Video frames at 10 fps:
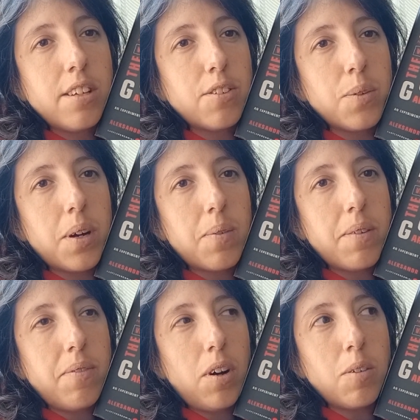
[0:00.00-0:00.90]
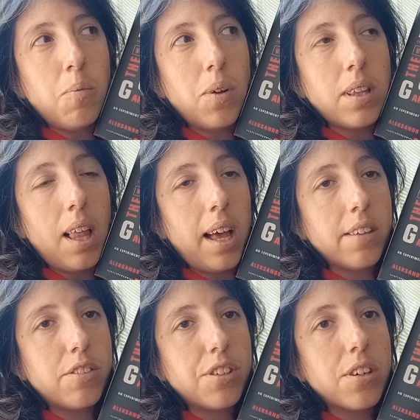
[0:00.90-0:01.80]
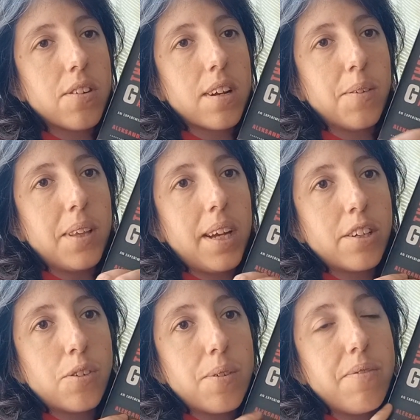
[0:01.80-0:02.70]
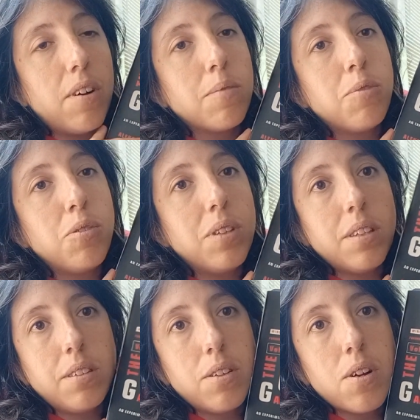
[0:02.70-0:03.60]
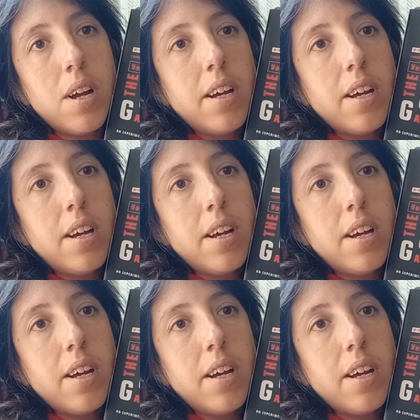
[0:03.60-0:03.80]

So I read Volume 1 last year and I would like to read Volume 2 this year.